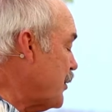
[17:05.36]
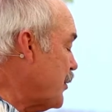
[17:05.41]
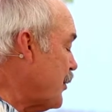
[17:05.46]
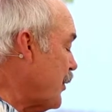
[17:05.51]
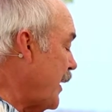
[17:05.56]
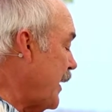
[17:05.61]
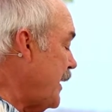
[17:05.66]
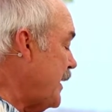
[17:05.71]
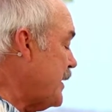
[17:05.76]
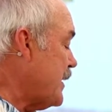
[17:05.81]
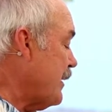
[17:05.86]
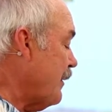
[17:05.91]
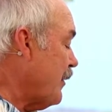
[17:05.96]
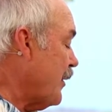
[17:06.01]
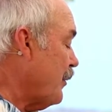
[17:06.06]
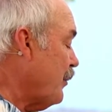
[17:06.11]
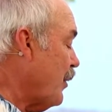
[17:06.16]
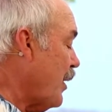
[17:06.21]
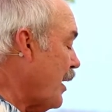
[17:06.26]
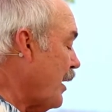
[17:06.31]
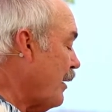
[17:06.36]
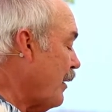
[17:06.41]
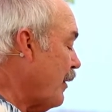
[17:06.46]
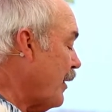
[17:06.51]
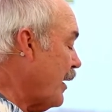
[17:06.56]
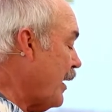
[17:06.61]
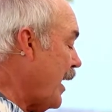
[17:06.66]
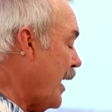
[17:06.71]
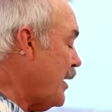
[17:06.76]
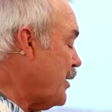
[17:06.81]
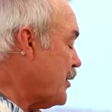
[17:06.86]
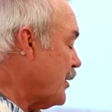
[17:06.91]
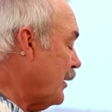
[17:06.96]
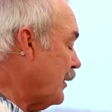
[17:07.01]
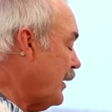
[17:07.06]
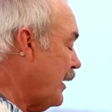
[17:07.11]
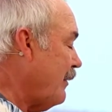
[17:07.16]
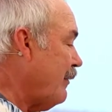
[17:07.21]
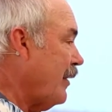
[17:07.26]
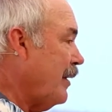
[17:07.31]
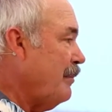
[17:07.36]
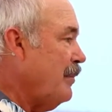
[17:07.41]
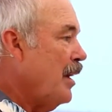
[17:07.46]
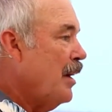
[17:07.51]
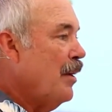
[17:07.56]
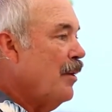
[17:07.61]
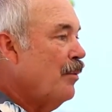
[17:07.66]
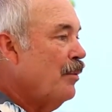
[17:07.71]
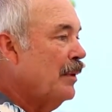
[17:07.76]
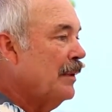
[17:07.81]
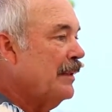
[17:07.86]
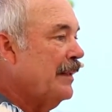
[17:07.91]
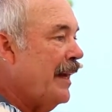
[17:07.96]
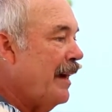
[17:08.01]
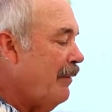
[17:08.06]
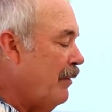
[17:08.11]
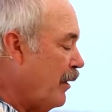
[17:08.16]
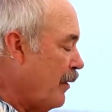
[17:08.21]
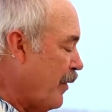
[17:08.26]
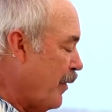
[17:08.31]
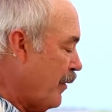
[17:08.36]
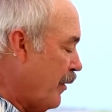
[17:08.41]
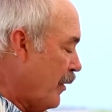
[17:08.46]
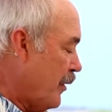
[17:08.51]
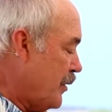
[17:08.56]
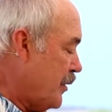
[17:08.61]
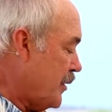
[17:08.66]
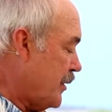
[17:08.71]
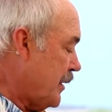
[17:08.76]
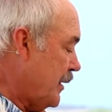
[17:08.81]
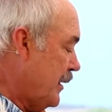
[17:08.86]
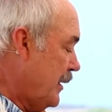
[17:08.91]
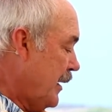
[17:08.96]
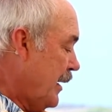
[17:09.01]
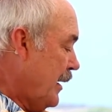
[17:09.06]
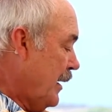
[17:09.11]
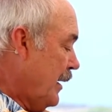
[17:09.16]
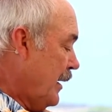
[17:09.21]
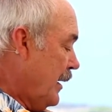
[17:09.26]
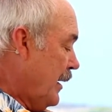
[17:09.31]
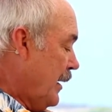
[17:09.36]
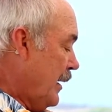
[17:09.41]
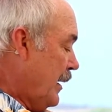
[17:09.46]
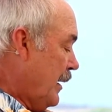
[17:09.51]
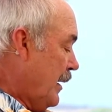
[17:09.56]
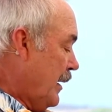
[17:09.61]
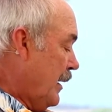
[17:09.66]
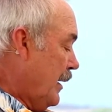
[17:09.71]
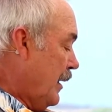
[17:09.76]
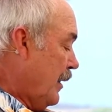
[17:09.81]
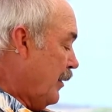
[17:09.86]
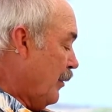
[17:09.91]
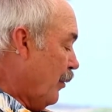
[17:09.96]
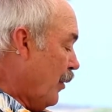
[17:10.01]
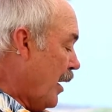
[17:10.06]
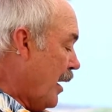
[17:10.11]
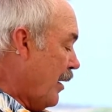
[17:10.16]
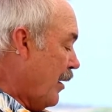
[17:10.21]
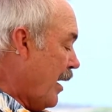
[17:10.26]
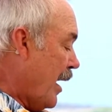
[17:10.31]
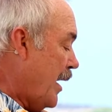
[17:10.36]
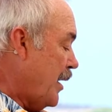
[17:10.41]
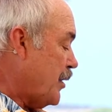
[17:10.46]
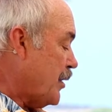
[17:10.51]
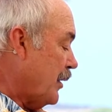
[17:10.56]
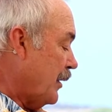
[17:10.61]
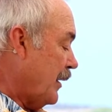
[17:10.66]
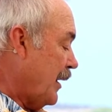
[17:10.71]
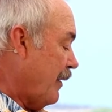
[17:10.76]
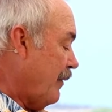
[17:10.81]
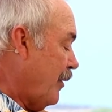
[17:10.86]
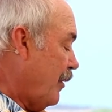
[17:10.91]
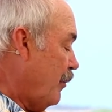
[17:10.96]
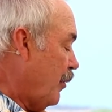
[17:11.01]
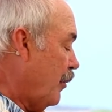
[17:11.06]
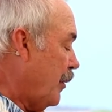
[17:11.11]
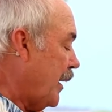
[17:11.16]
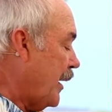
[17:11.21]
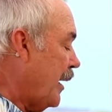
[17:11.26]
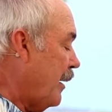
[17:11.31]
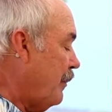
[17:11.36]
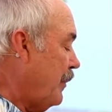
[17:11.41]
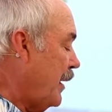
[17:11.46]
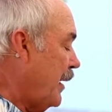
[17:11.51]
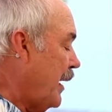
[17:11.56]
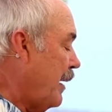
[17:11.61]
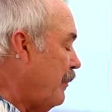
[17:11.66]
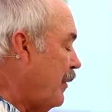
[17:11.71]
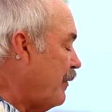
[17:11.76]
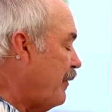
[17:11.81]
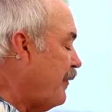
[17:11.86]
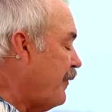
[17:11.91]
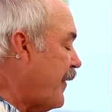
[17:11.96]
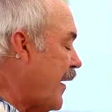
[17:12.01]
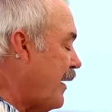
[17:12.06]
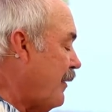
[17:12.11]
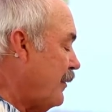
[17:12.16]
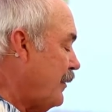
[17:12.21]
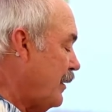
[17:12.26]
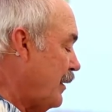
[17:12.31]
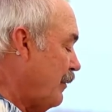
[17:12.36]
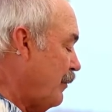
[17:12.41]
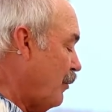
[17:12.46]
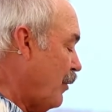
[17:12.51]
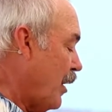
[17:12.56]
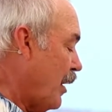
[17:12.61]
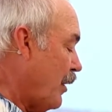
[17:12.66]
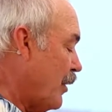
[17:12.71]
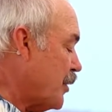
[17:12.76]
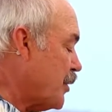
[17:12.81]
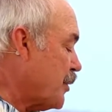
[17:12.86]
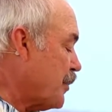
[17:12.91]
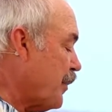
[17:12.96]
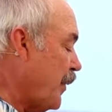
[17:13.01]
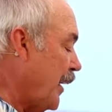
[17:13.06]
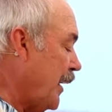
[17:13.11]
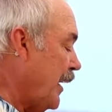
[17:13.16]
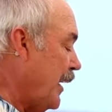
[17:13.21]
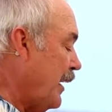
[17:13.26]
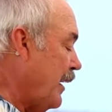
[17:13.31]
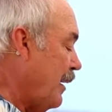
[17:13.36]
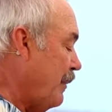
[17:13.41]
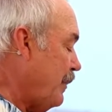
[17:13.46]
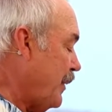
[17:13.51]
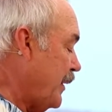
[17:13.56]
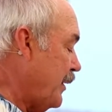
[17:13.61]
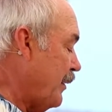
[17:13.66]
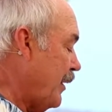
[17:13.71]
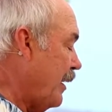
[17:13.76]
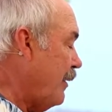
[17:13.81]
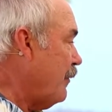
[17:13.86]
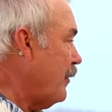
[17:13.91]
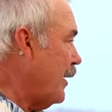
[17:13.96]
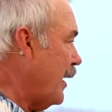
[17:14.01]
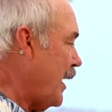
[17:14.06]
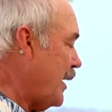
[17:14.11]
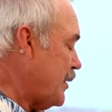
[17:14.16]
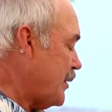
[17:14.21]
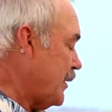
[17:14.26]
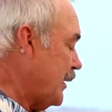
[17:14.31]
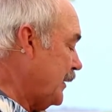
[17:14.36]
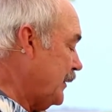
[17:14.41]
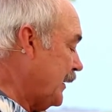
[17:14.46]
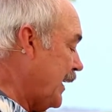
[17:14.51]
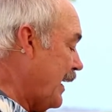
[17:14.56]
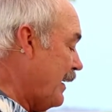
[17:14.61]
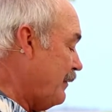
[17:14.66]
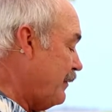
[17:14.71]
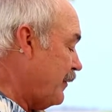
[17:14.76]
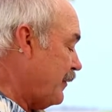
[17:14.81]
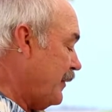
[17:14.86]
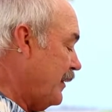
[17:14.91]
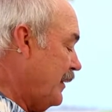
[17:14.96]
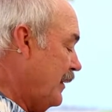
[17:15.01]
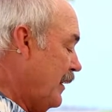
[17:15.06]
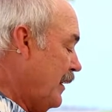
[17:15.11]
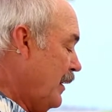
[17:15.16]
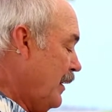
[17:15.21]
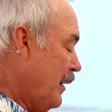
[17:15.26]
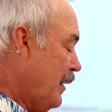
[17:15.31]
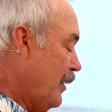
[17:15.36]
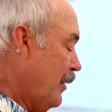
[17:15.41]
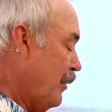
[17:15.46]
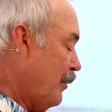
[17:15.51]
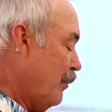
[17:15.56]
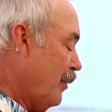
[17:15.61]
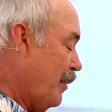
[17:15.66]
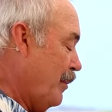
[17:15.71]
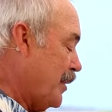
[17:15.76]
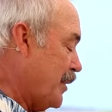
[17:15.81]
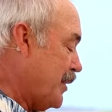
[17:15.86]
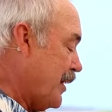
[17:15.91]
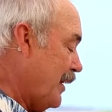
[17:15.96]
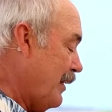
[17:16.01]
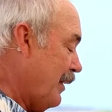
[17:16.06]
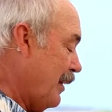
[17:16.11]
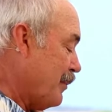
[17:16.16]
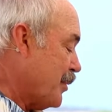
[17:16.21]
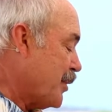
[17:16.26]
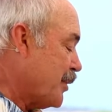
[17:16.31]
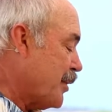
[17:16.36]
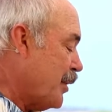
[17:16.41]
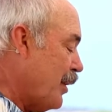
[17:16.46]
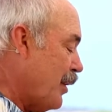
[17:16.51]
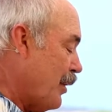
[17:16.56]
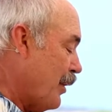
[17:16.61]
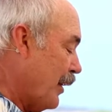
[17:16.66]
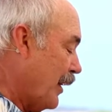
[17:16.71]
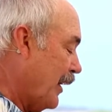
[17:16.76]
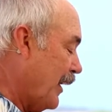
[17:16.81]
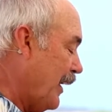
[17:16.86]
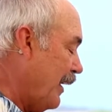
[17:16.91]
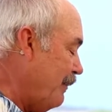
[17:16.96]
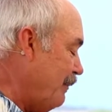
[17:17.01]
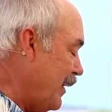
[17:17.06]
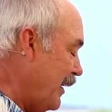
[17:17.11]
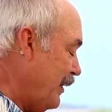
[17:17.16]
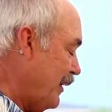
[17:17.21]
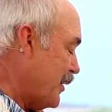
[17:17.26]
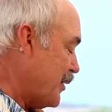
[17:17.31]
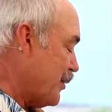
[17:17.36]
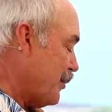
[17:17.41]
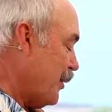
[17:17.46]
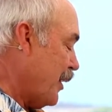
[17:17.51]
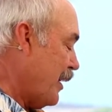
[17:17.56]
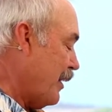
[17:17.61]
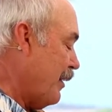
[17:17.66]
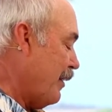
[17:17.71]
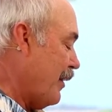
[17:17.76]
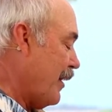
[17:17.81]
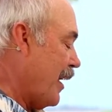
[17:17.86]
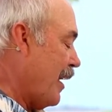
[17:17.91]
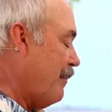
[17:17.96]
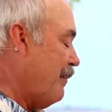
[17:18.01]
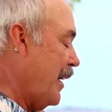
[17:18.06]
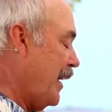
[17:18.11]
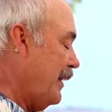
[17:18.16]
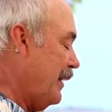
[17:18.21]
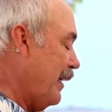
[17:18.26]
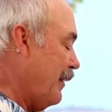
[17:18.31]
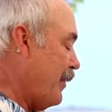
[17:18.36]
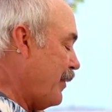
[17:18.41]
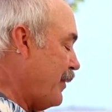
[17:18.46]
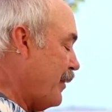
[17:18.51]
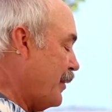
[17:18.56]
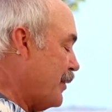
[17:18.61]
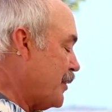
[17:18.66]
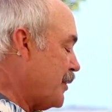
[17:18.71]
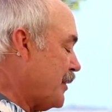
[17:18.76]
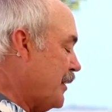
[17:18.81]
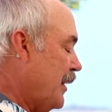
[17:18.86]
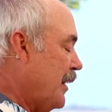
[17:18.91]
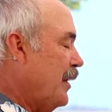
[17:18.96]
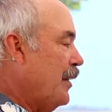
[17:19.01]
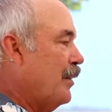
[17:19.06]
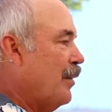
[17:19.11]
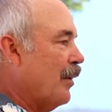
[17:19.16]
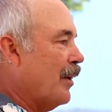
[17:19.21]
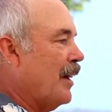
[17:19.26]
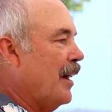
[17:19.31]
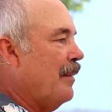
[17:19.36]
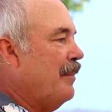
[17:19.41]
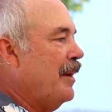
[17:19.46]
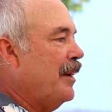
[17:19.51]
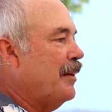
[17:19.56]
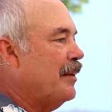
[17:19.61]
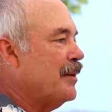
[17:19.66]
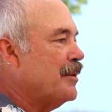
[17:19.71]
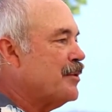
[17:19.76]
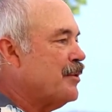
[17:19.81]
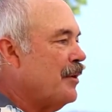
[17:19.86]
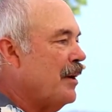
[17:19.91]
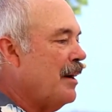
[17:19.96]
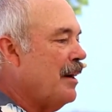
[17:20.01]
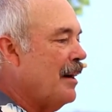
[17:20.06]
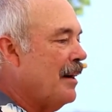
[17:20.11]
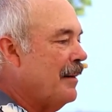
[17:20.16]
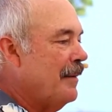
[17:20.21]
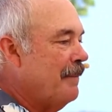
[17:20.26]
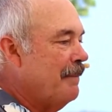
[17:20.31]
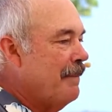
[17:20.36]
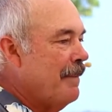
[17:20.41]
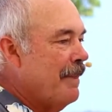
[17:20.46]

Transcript: drinks of the water that I shall give him will never thirst. The water I shall give him will become in him a fountain of water, springing up into everlasting life. The woman said to him, Sir, give me this water that I may not thirst, nor come here to draw.